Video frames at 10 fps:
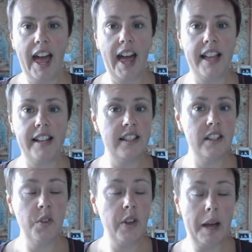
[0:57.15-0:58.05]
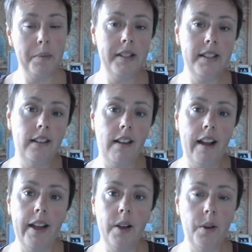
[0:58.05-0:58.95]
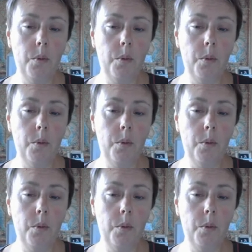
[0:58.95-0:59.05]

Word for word: And if you happen to like